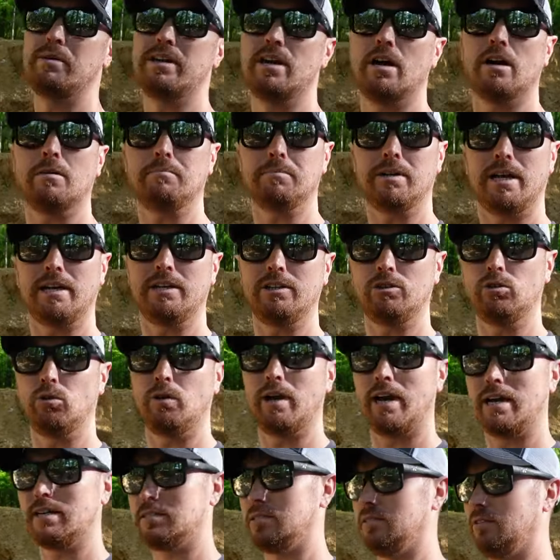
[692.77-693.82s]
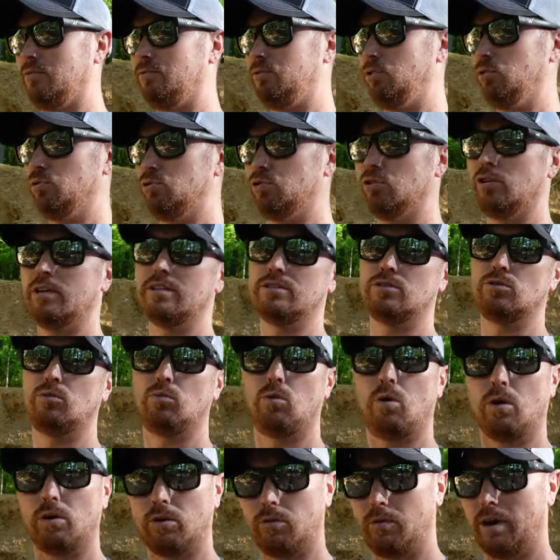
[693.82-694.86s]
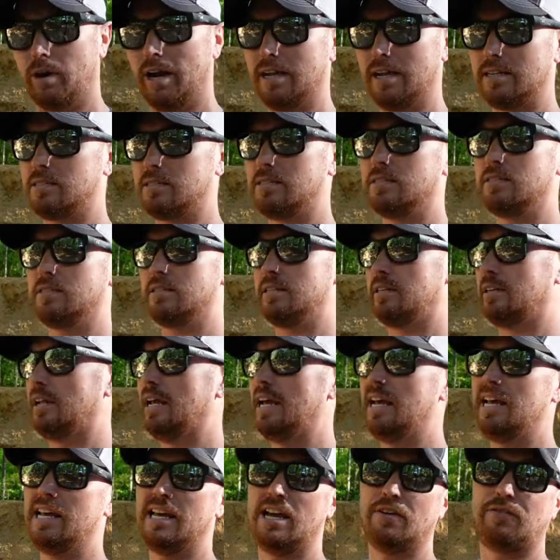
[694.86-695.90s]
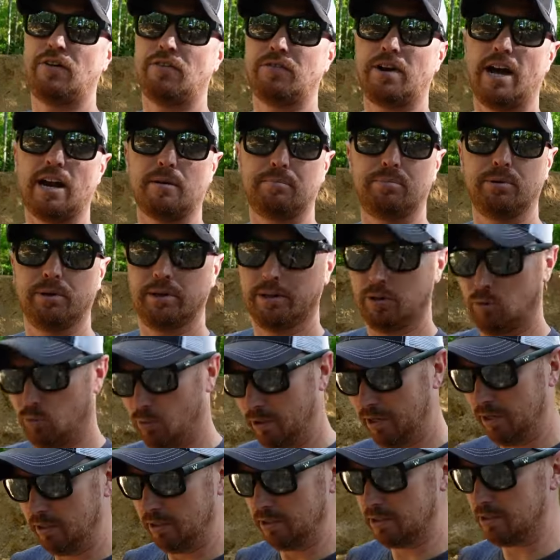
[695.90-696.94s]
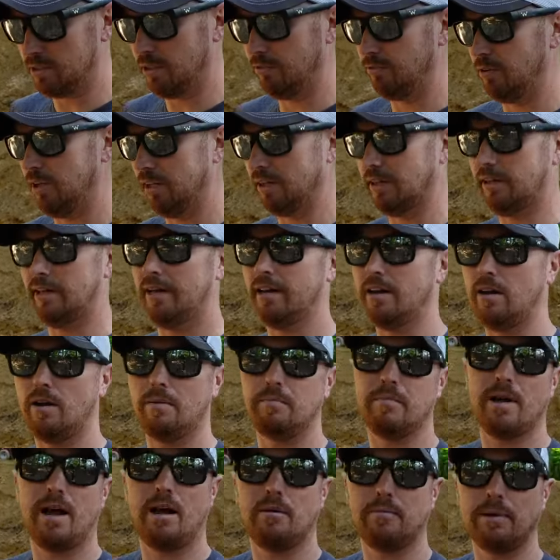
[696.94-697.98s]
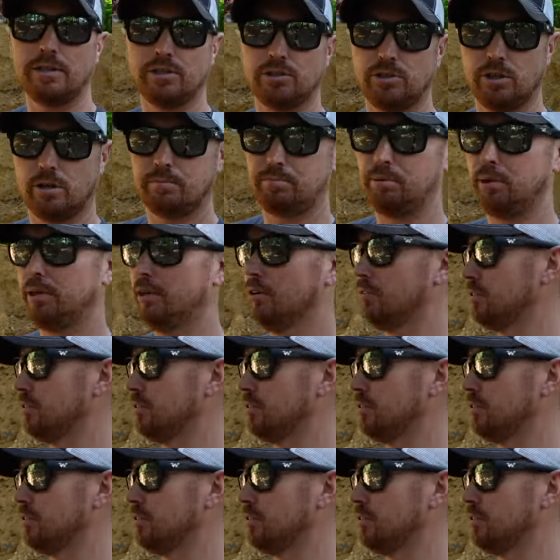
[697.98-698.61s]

be updating you guys in the future as the water rises and if I've got to put in a well and stuff like that, i will make sure to put it